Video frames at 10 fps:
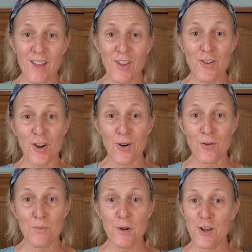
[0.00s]
you
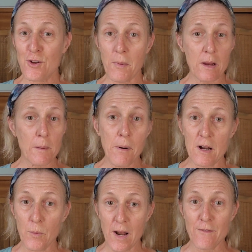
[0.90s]
know, putting your makeup on
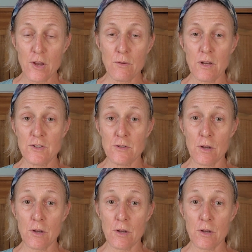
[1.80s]
or whatever you need to do.